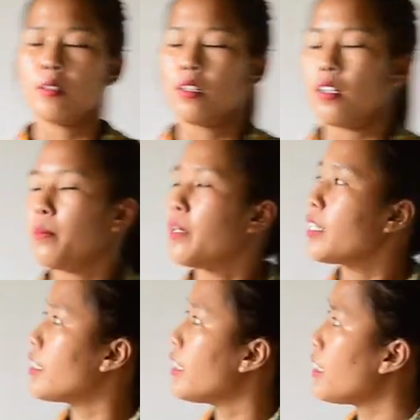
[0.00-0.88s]

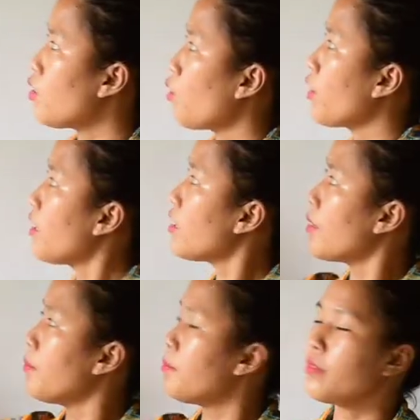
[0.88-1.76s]
But this
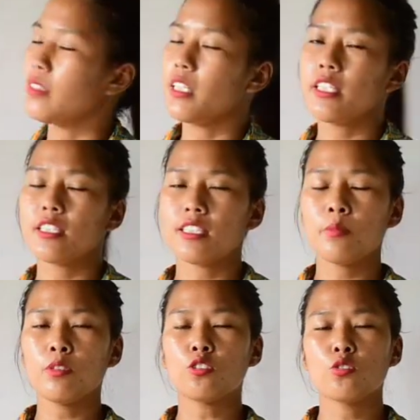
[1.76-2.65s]
organism, it is
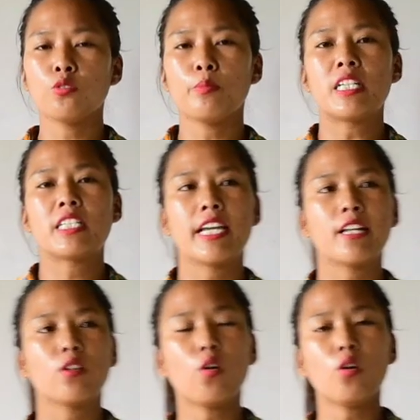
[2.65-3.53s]
able to
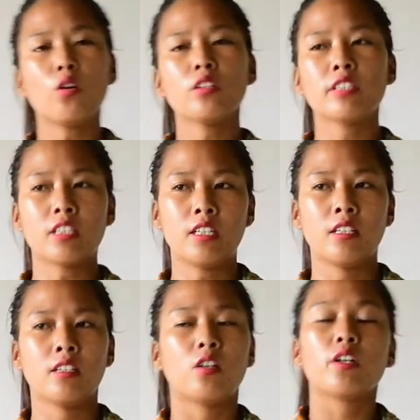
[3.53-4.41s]
maintain all
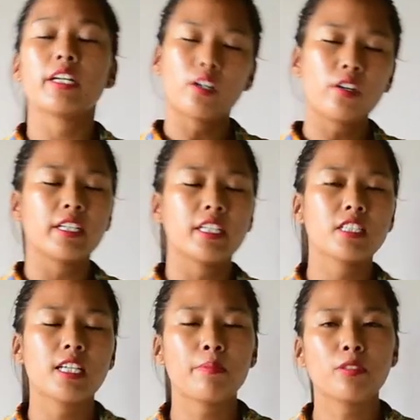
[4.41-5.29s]
their, or it
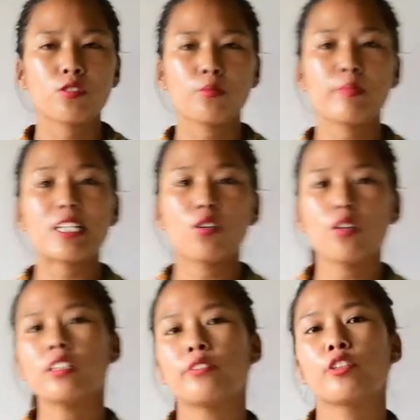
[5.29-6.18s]
is able to meet all
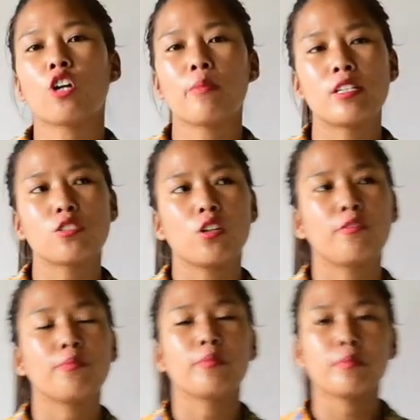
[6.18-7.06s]
the requirements
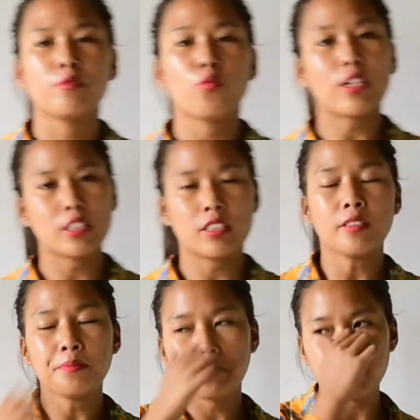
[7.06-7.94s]
of
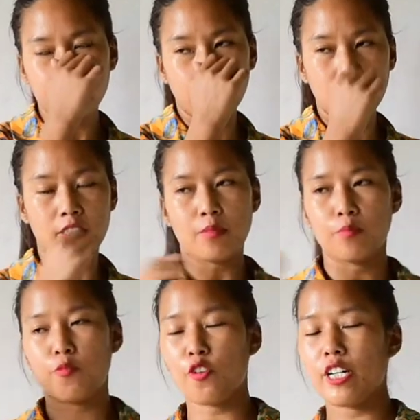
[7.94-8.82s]
water for
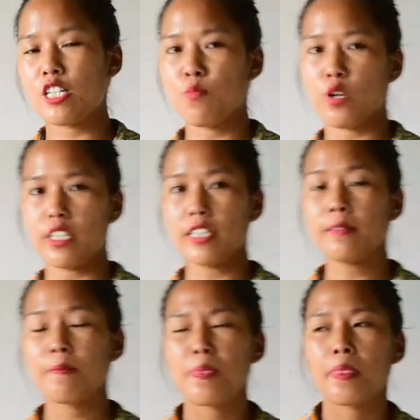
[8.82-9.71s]
its
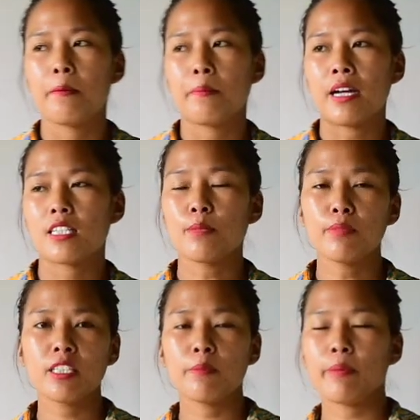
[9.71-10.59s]
body by
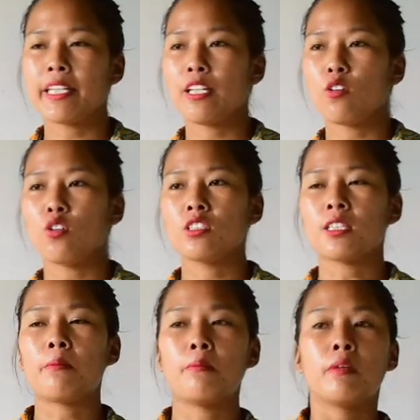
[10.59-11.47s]
simply depending on
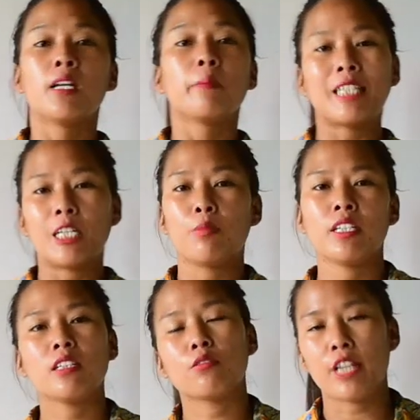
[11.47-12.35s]
some
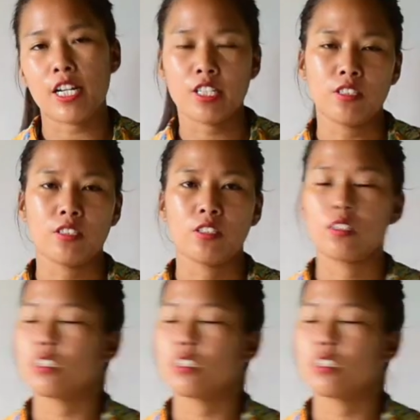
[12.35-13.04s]
metabolic reactions,